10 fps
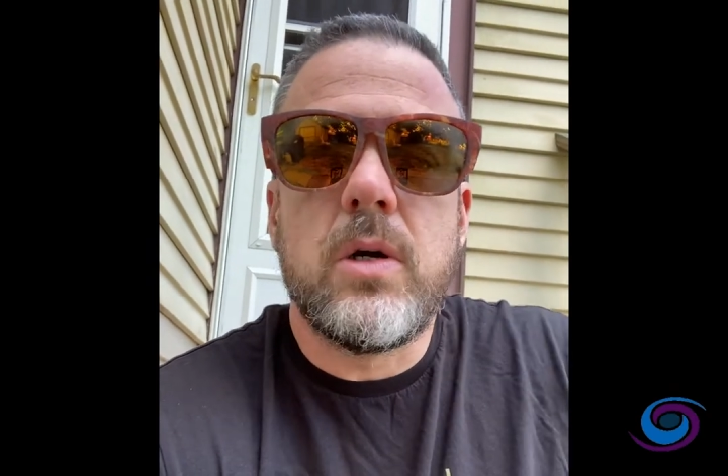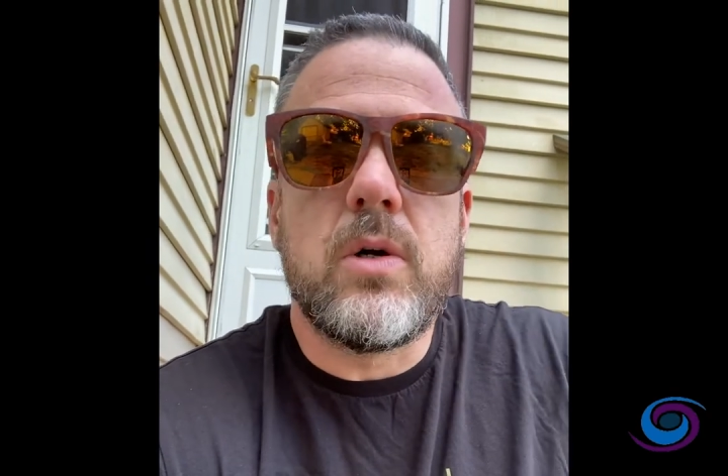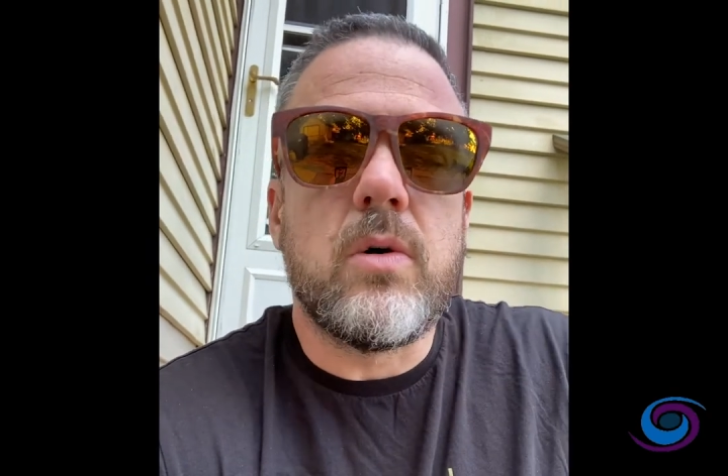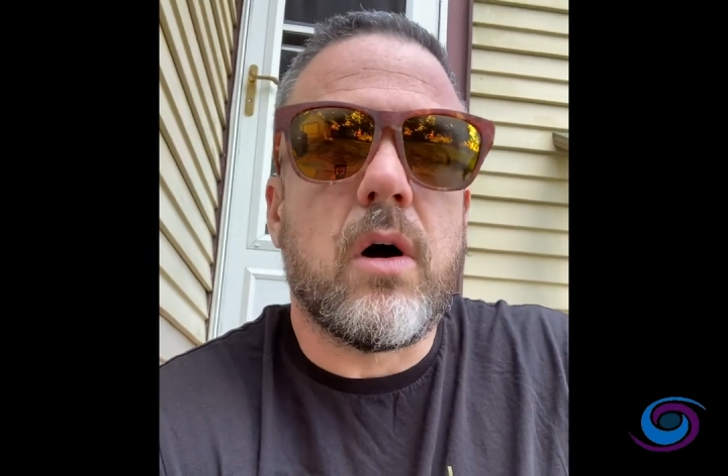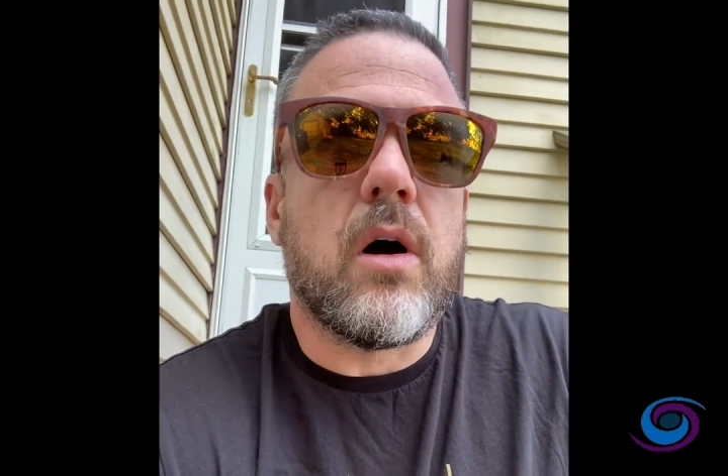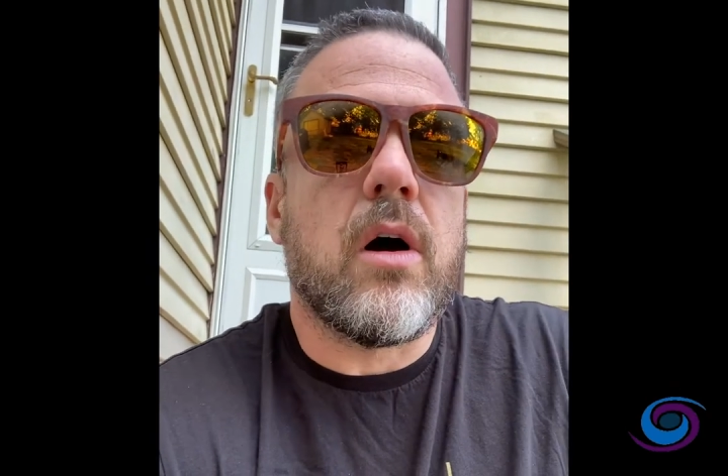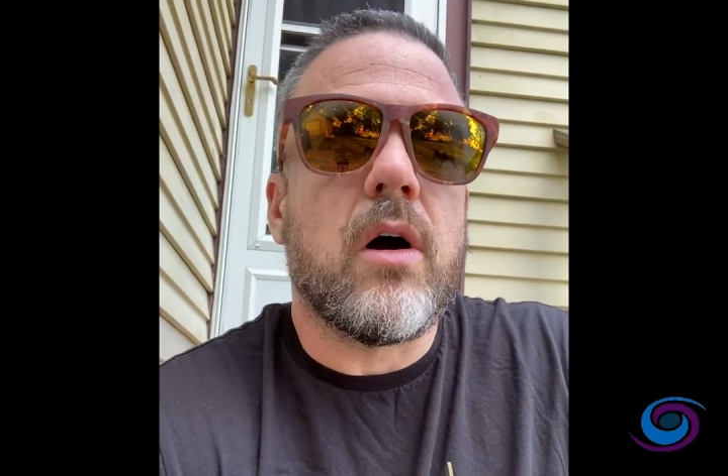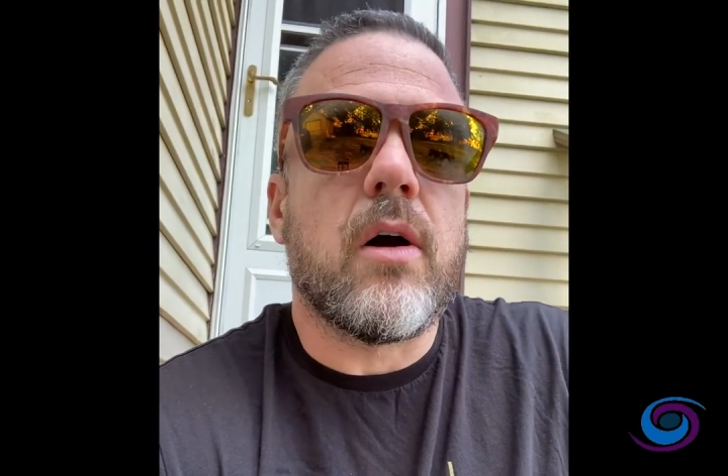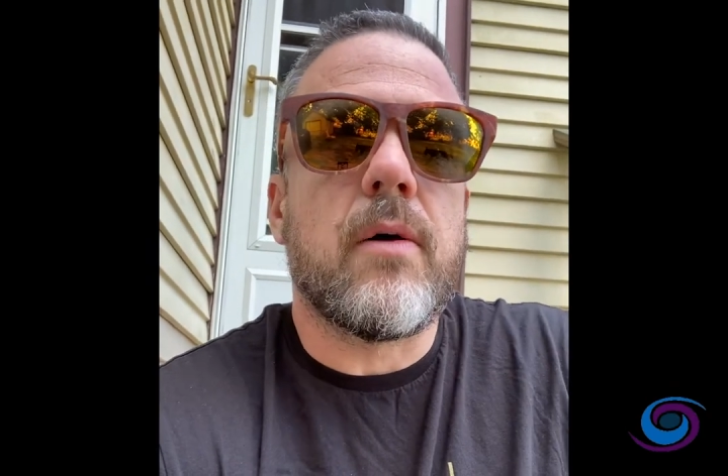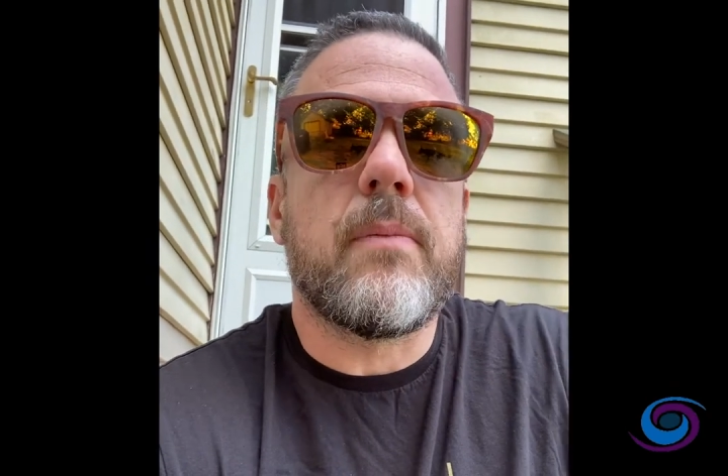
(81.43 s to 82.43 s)
who
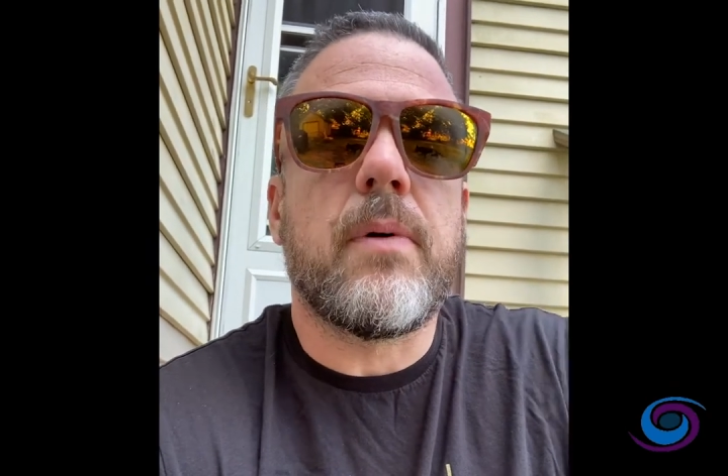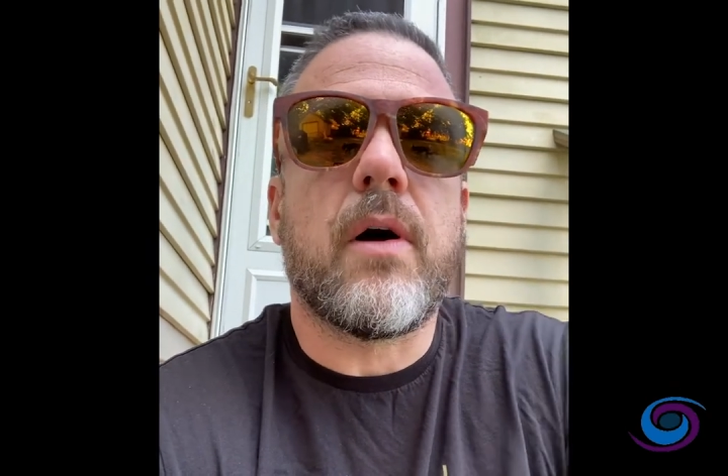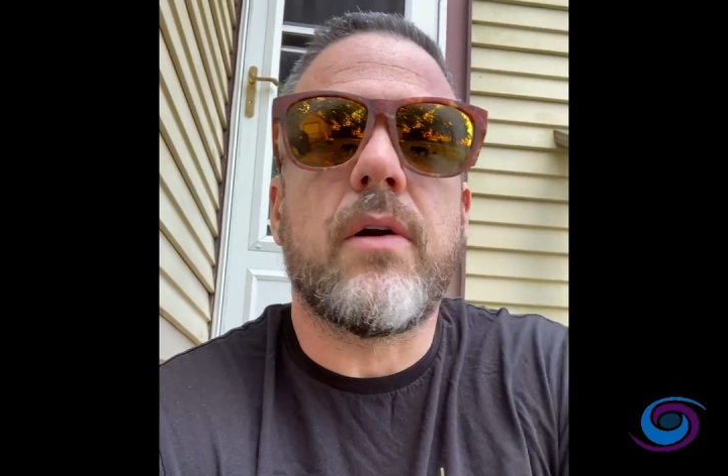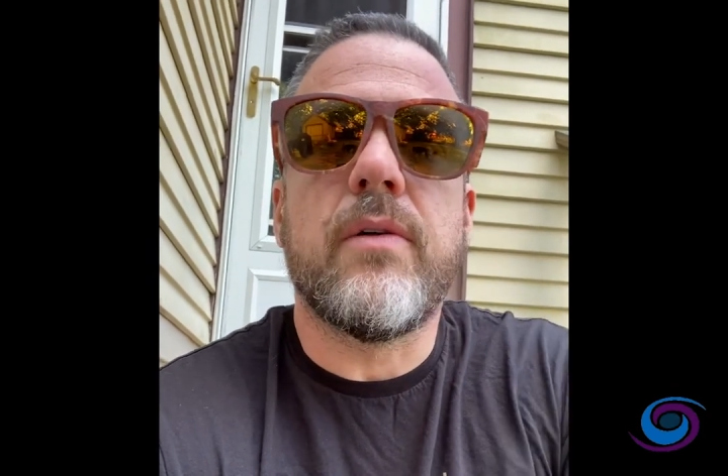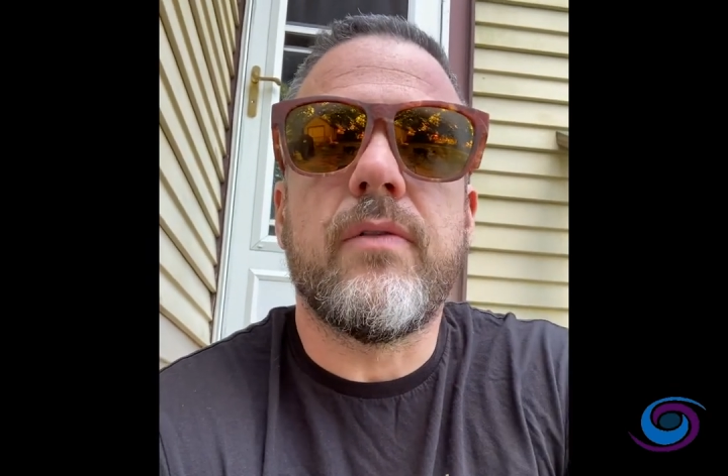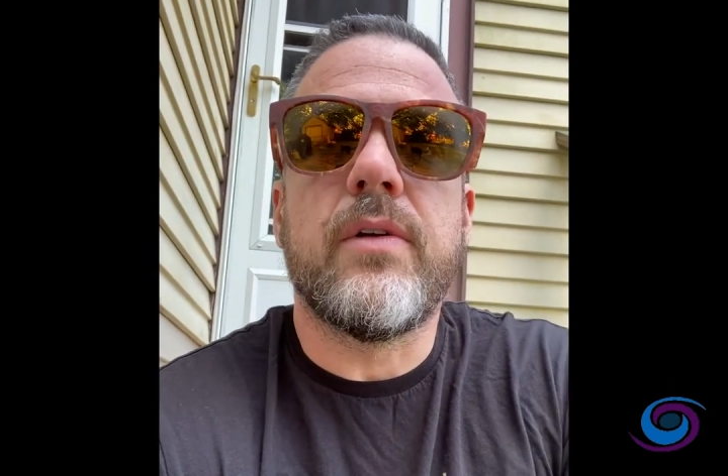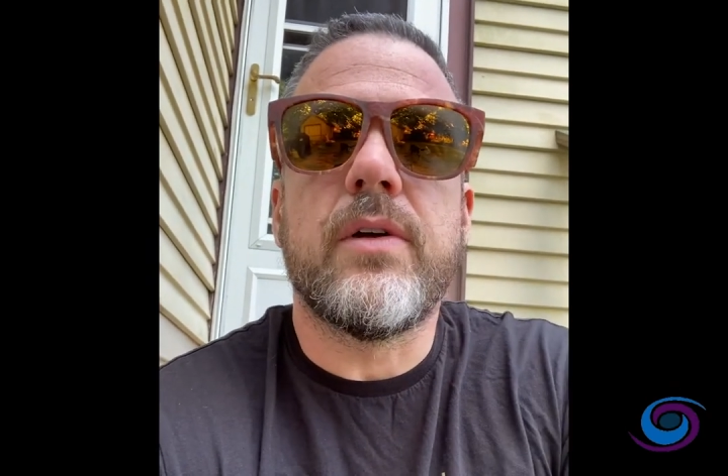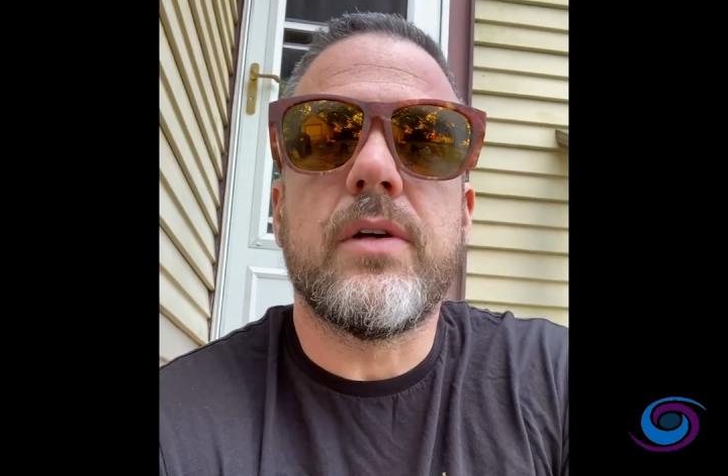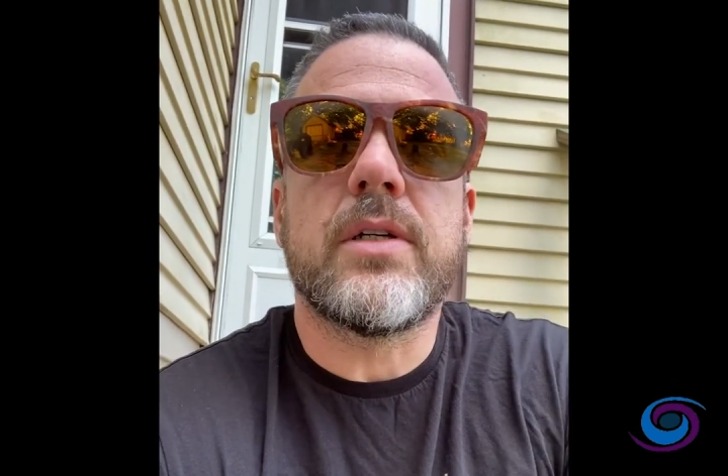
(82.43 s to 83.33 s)
are part of the